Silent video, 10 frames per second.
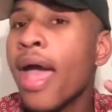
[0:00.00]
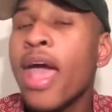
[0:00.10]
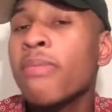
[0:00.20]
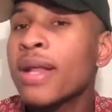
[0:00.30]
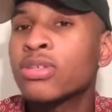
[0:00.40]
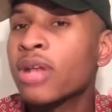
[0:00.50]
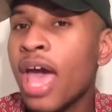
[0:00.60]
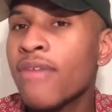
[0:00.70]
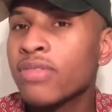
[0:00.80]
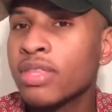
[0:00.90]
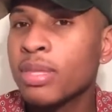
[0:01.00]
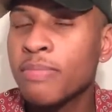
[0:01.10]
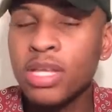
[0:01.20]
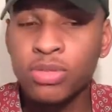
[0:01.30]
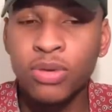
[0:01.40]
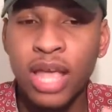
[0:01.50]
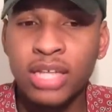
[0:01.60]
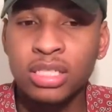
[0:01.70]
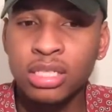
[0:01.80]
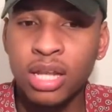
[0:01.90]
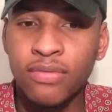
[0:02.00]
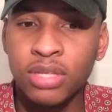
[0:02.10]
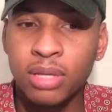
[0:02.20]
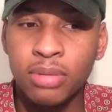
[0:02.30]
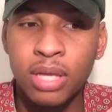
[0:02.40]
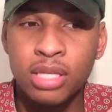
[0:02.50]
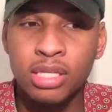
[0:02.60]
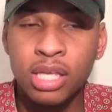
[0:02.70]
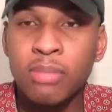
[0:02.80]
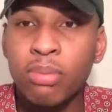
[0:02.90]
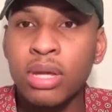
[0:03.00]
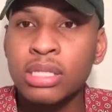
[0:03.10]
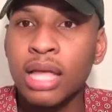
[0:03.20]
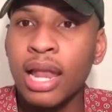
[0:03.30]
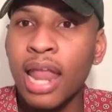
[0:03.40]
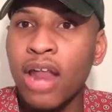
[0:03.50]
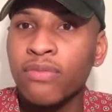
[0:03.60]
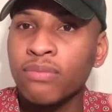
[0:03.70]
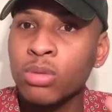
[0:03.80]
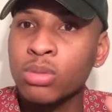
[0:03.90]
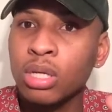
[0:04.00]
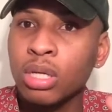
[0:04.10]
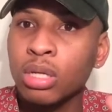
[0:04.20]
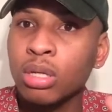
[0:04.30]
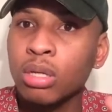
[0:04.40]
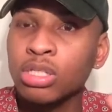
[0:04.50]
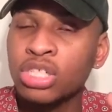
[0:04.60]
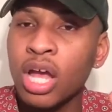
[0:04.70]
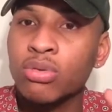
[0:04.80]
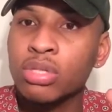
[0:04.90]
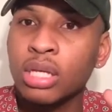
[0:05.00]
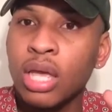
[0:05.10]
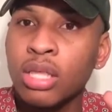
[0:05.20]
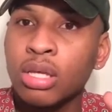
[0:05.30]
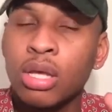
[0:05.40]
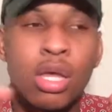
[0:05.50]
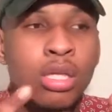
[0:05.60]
Everybody's gonna have mixed reactions and everything because it brings a lot of music genres together.